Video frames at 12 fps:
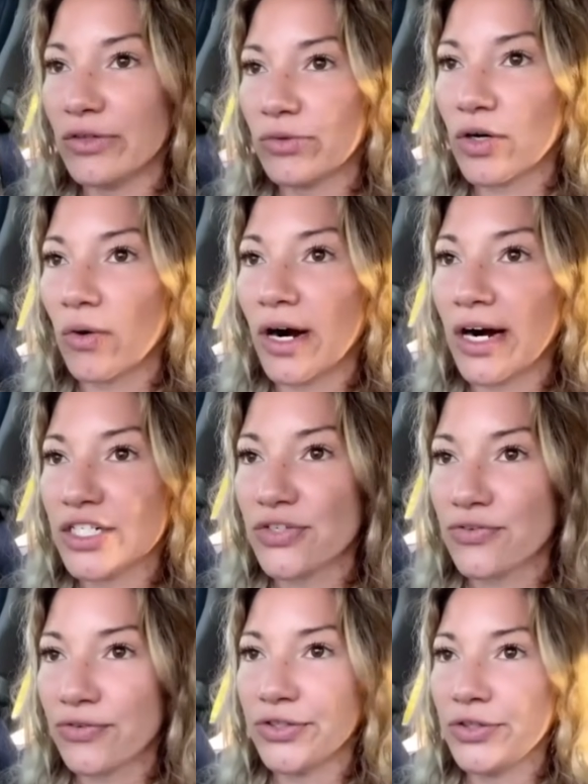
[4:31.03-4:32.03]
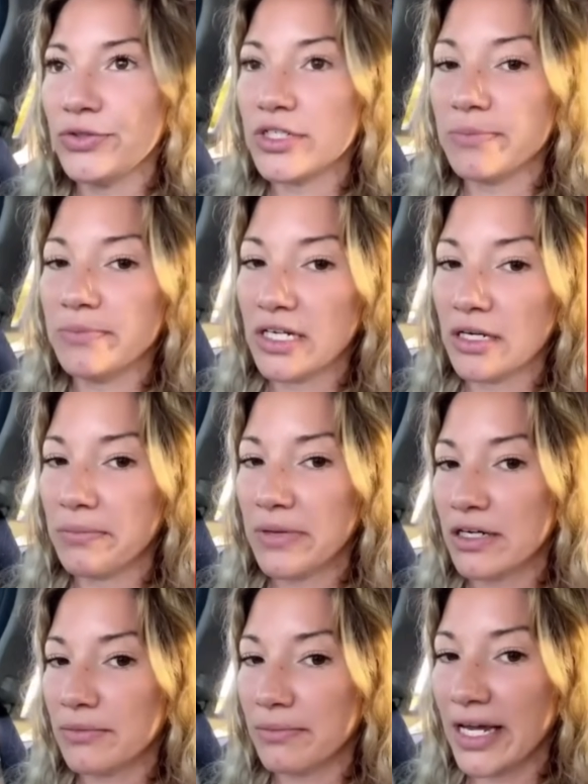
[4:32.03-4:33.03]
it requires for you to be a
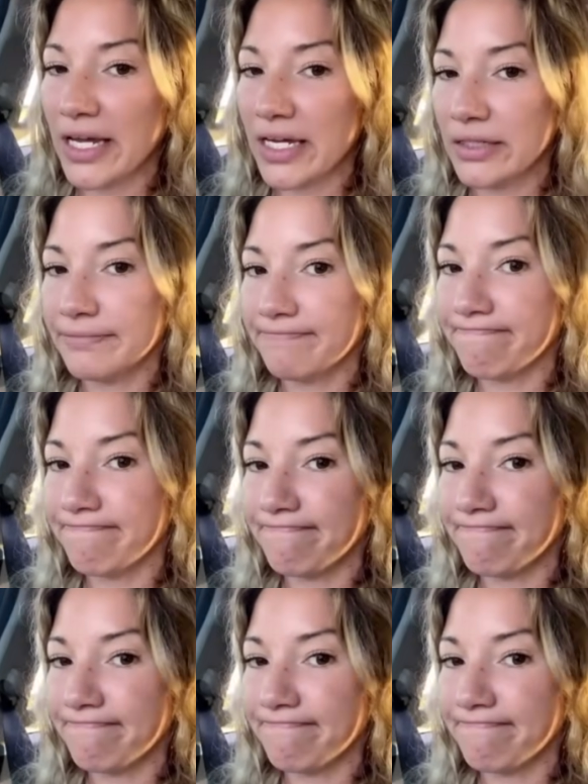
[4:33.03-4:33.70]
better man.